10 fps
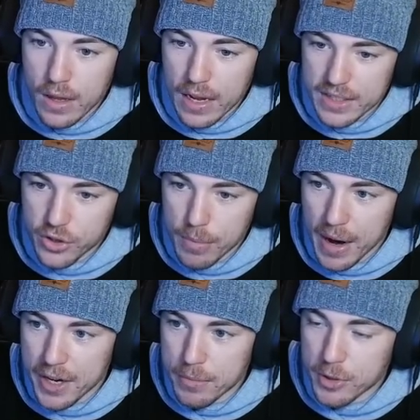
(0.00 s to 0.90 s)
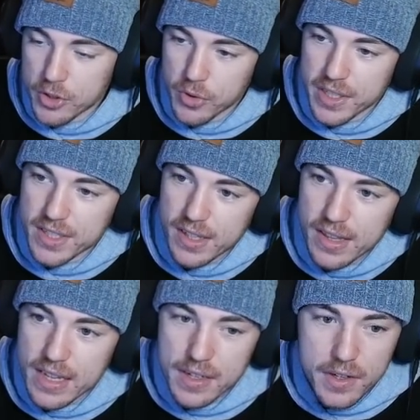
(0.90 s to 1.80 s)
As a reminder, Multoisda,
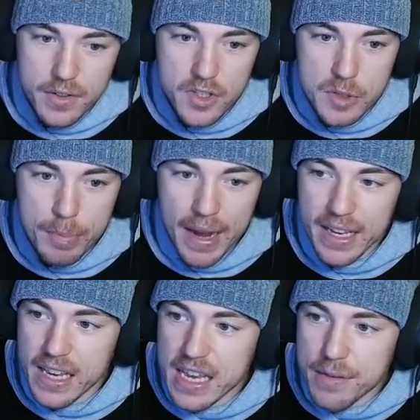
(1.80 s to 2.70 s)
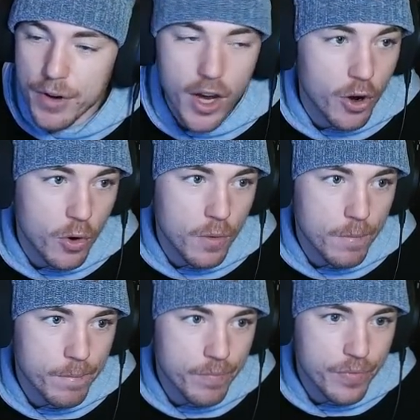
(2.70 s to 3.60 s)
the Spec Evo
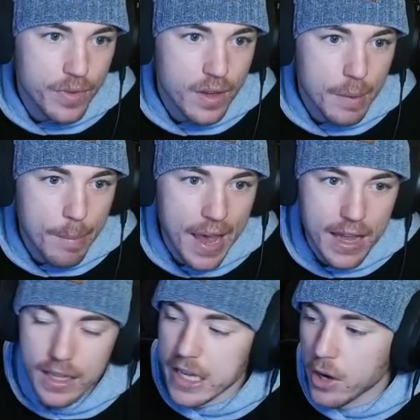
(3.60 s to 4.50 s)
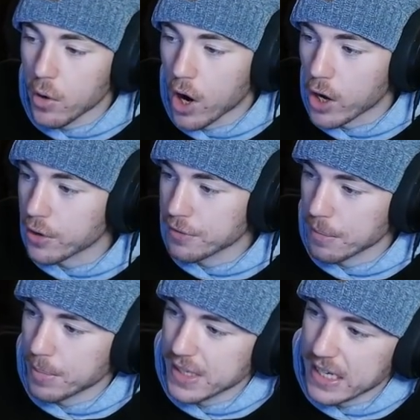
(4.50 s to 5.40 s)
paleo art from
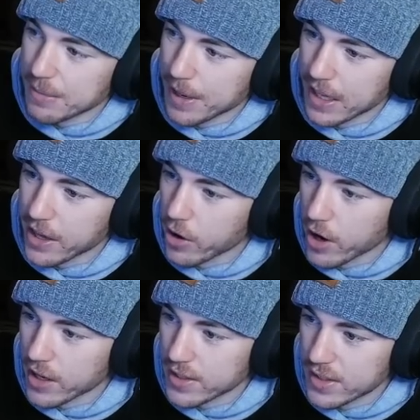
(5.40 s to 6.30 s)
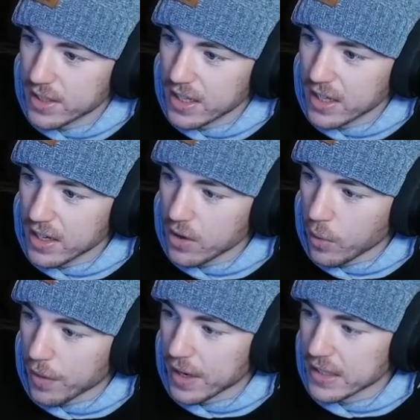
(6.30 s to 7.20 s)
Petite Paleo Artist
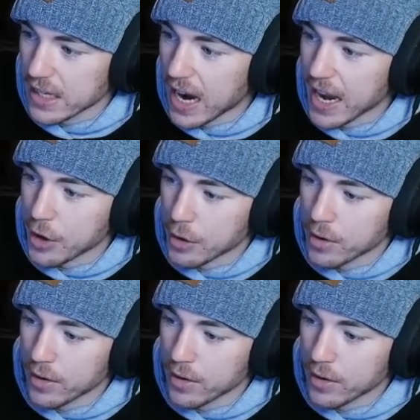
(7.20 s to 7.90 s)
with an entire